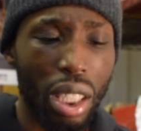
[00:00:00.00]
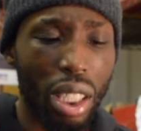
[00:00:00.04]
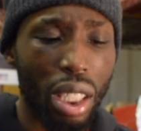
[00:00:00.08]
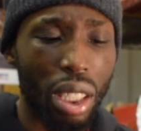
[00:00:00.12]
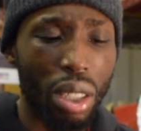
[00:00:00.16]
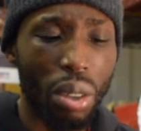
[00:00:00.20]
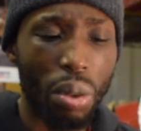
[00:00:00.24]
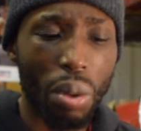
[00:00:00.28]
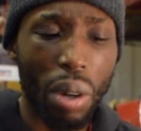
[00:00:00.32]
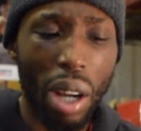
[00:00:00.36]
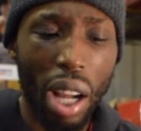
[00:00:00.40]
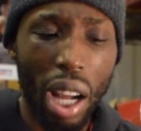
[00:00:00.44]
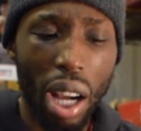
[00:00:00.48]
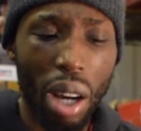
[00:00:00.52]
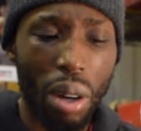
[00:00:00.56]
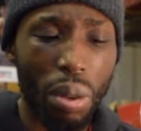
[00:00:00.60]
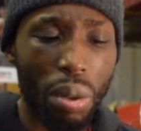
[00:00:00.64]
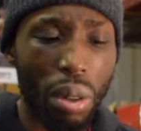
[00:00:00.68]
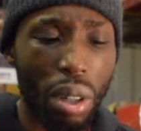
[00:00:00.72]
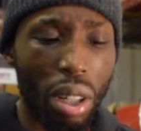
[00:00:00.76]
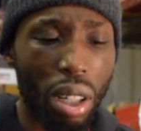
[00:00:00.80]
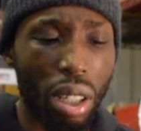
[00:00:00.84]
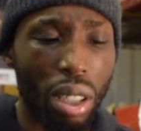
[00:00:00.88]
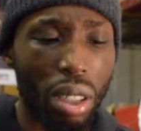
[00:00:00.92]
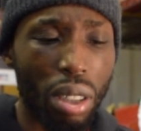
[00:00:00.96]
an
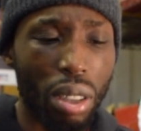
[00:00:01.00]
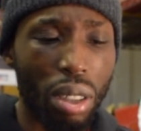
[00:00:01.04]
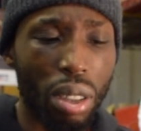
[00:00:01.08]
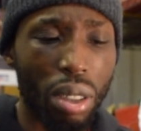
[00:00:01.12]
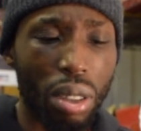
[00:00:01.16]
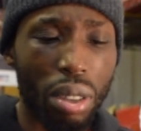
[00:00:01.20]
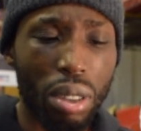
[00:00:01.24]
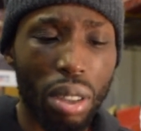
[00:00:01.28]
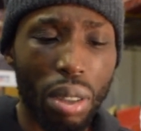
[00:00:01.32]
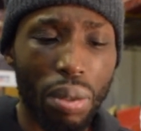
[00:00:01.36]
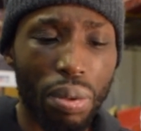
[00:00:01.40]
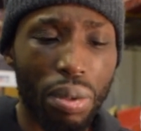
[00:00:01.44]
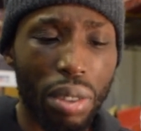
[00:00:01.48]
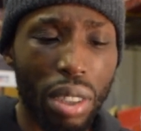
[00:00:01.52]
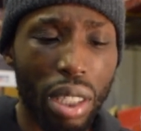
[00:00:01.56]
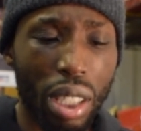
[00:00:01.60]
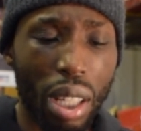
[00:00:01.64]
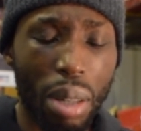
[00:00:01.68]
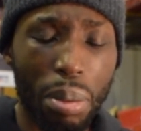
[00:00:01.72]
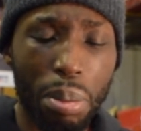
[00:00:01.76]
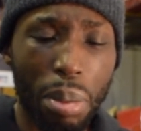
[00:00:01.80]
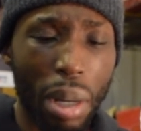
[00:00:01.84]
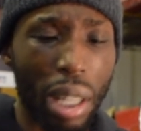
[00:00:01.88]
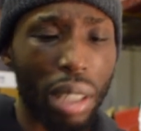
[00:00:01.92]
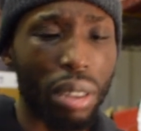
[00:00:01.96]
hour or something,
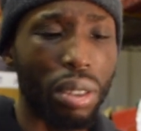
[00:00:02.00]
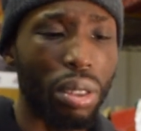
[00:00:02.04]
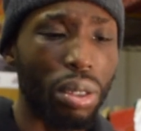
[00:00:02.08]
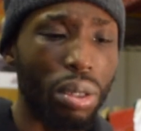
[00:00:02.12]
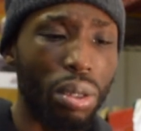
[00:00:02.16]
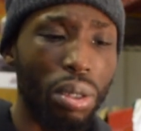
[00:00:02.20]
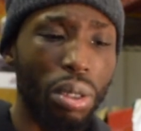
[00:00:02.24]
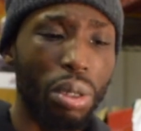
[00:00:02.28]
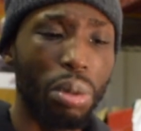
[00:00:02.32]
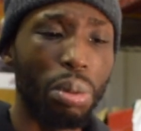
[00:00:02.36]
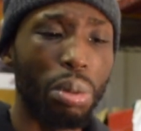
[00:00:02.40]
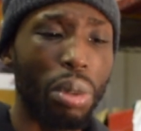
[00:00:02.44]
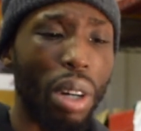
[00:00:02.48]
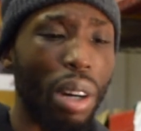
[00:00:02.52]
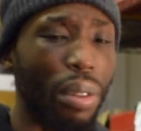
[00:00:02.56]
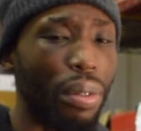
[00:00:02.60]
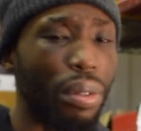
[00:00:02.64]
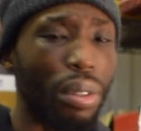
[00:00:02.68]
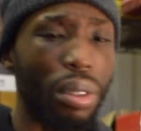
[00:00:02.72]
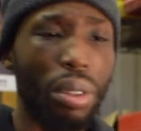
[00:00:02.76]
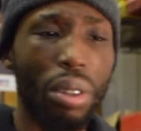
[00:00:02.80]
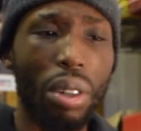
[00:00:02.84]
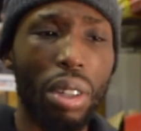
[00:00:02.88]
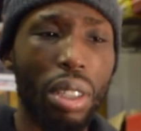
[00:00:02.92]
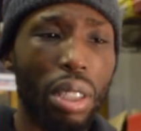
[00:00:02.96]
I'm back to normal. I've
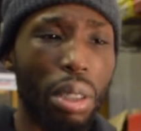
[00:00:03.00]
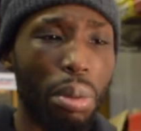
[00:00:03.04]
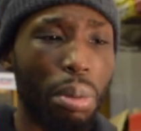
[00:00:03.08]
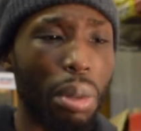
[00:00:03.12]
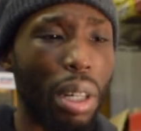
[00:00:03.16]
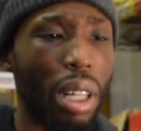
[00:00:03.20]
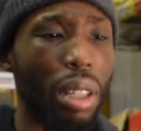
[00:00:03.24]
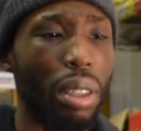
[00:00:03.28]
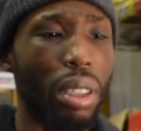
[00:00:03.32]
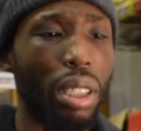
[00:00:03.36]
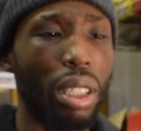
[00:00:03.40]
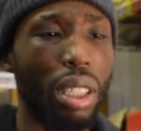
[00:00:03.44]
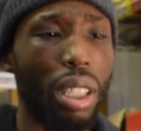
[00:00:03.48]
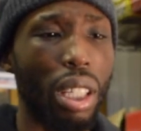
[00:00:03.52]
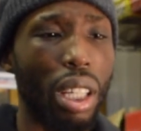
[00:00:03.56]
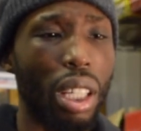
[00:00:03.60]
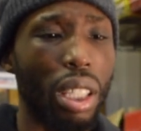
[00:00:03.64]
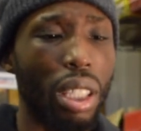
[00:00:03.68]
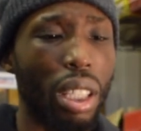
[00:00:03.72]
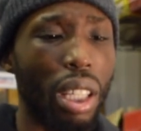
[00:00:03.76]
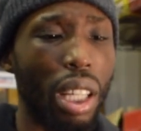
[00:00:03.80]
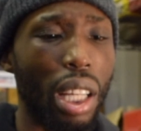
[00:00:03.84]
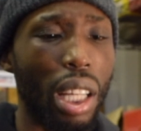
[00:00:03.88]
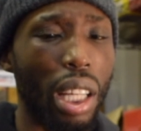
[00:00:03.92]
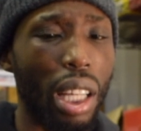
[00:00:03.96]
forgotten about it,
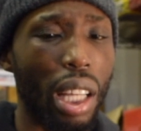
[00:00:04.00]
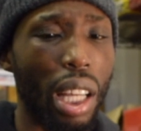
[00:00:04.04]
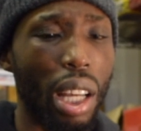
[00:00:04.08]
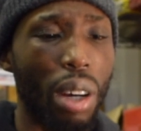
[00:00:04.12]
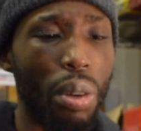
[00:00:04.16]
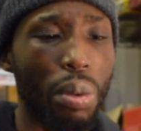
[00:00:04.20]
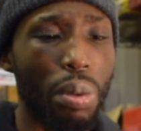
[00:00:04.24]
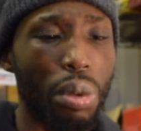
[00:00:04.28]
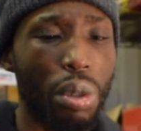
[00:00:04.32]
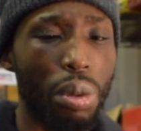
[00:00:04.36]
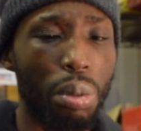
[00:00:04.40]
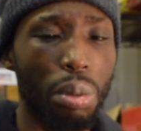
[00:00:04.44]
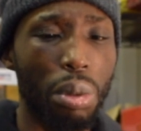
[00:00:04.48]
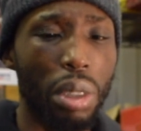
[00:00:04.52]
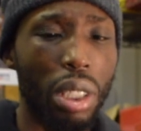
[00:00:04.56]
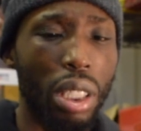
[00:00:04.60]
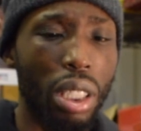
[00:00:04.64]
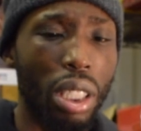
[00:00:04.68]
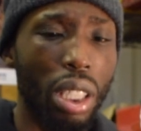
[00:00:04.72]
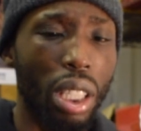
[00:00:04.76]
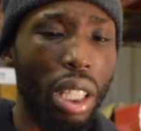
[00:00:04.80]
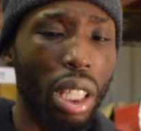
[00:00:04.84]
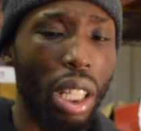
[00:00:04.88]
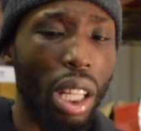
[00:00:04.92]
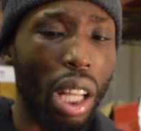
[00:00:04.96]
and it helped
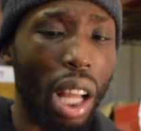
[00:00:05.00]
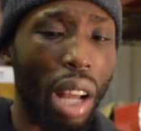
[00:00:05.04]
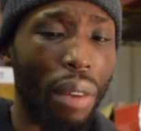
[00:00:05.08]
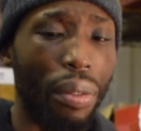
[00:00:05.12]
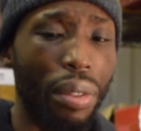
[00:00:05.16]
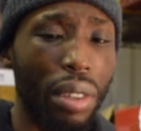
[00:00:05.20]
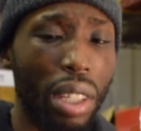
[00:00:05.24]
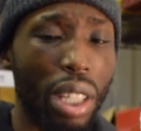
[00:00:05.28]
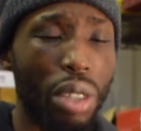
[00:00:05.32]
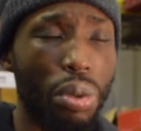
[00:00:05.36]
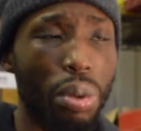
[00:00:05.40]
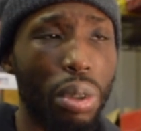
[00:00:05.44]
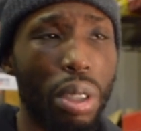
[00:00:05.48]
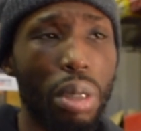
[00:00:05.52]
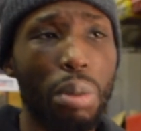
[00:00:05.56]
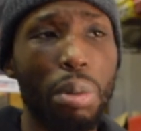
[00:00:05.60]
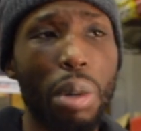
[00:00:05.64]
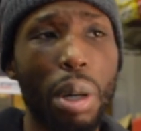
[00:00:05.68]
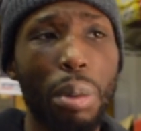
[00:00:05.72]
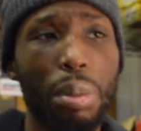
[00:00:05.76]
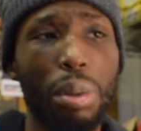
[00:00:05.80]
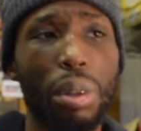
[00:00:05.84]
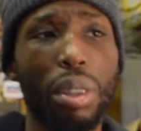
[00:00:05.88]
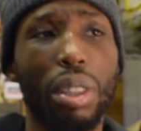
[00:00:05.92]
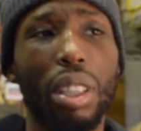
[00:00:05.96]
me. I think that's one of
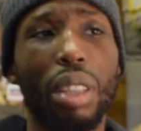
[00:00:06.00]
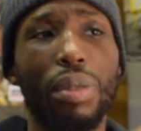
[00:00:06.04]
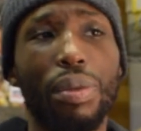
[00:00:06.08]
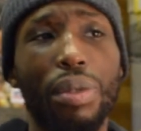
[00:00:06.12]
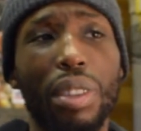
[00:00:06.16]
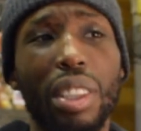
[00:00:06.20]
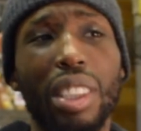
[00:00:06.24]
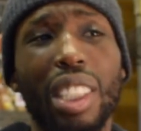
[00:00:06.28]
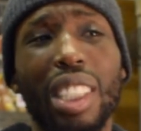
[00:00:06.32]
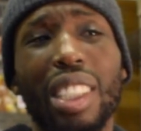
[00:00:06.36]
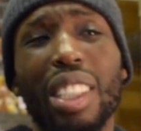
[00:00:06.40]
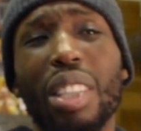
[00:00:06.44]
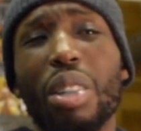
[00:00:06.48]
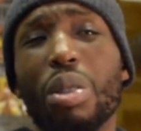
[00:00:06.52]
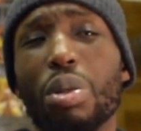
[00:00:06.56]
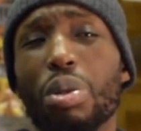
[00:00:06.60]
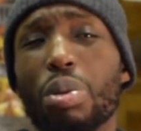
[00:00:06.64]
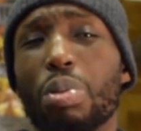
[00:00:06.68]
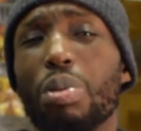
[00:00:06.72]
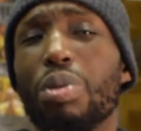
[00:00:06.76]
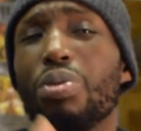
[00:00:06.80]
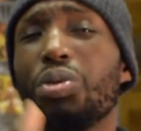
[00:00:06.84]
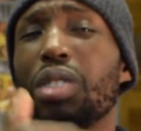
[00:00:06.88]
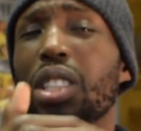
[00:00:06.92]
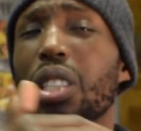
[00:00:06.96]
my things that's
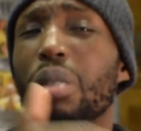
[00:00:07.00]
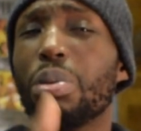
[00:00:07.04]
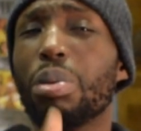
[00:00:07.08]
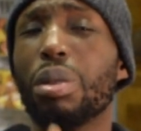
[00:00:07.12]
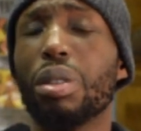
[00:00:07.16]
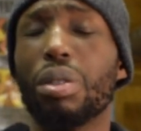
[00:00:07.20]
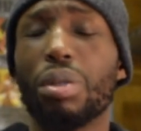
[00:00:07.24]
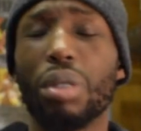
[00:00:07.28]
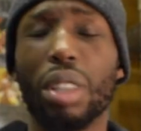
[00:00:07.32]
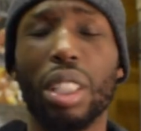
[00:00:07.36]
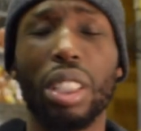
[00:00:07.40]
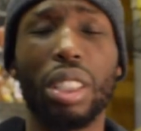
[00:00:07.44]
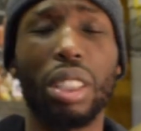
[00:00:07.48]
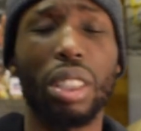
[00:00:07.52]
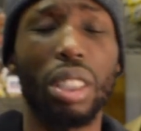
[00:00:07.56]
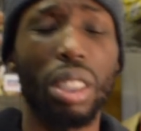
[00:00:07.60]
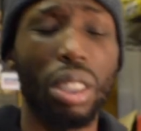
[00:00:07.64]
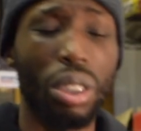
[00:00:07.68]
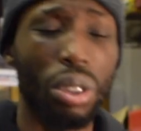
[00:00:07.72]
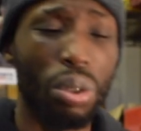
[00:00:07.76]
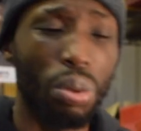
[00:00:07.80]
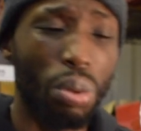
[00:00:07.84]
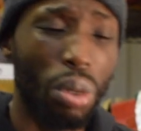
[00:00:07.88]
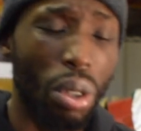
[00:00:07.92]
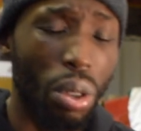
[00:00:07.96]
helped me really progress
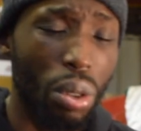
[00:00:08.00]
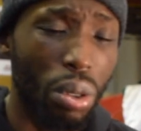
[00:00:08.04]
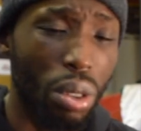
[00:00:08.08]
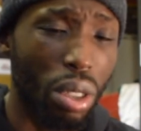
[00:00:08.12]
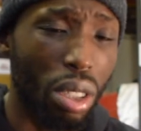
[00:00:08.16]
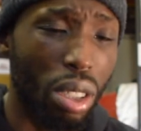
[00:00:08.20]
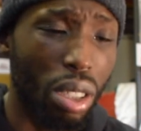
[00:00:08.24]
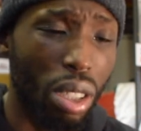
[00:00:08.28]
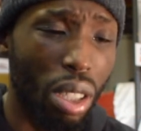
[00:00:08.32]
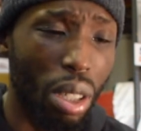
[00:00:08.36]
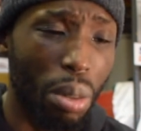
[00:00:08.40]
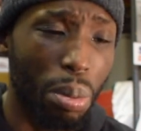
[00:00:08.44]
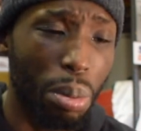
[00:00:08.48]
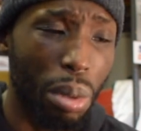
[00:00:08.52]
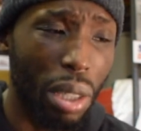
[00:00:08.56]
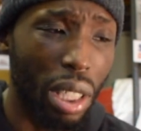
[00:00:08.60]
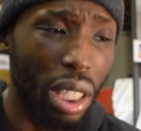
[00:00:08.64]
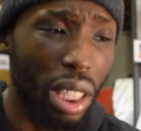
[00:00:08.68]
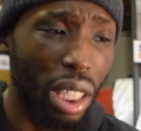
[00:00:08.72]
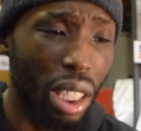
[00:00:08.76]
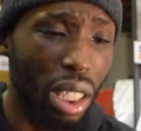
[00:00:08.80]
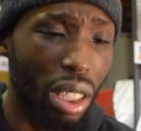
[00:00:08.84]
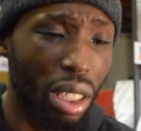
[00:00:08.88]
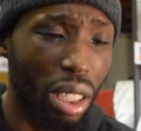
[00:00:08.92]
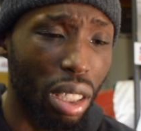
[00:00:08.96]
as well, just the
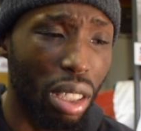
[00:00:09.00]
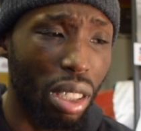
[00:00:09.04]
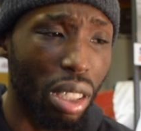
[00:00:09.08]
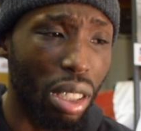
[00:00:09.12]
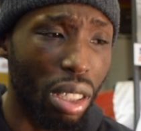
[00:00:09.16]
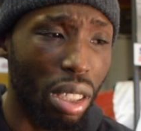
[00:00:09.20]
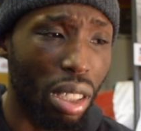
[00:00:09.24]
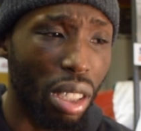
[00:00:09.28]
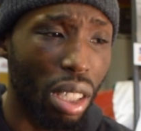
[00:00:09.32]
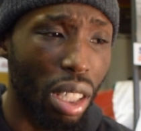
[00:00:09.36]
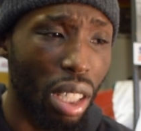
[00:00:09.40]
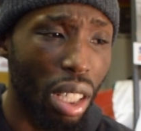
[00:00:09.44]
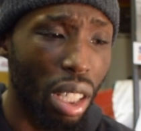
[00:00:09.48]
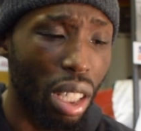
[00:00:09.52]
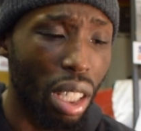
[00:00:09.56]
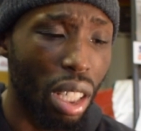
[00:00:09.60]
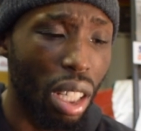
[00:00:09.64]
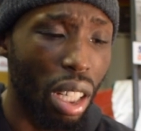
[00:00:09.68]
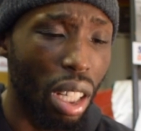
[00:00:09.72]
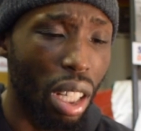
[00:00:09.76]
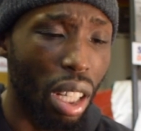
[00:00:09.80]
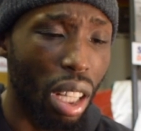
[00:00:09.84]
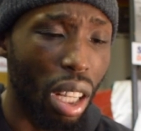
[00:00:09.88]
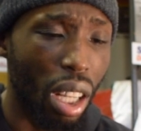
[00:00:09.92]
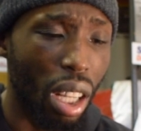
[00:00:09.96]
ability to just
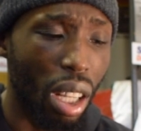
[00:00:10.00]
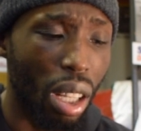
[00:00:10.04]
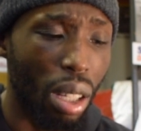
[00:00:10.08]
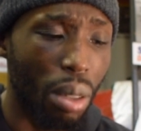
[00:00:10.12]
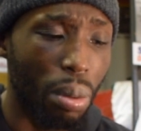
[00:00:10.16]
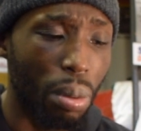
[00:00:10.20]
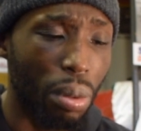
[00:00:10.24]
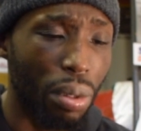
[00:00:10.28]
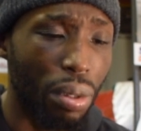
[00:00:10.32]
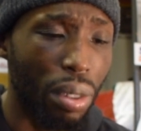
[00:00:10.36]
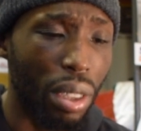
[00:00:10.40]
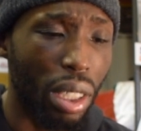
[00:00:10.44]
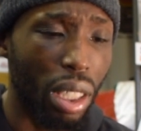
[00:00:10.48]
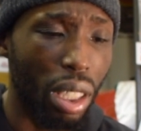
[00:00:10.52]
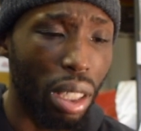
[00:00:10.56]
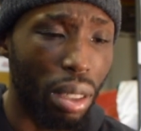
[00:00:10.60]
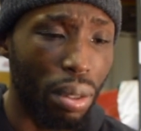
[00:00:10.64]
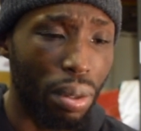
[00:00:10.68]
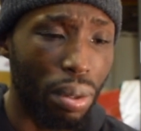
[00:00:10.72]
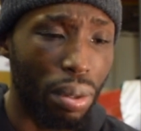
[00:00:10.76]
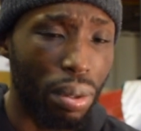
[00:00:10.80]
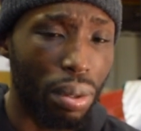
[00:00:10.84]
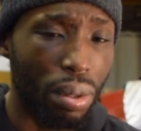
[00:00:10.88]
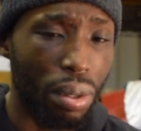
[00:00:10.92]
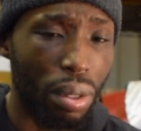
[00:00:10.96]

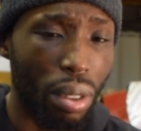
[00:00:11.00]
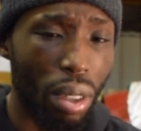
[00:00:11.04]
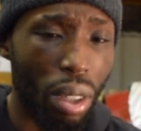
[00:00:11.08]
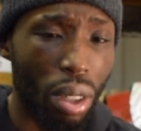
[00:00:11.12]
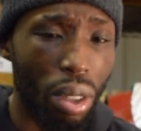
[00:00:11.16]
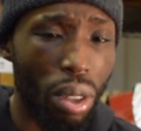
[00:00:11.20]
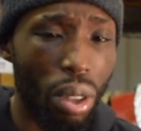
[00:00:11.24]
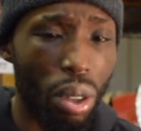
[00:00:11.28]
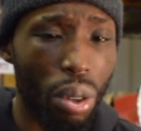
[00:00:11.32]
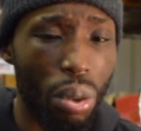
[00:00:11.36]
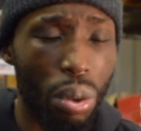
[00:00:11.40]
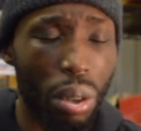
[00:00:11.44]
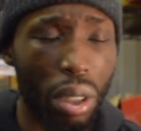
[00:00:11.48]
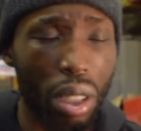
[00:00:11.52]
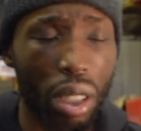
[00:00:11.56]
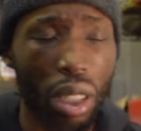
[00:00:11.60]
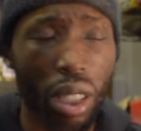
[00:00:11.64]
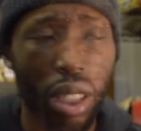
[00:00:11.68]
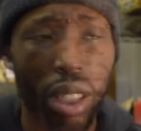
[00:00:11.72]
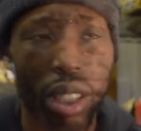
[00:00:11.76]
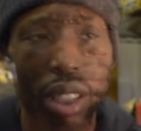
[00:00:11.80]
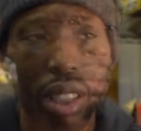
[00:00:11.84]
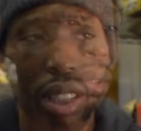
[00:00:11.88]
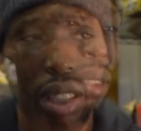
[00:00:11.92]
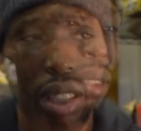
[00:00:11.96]
forgive a lot quicker.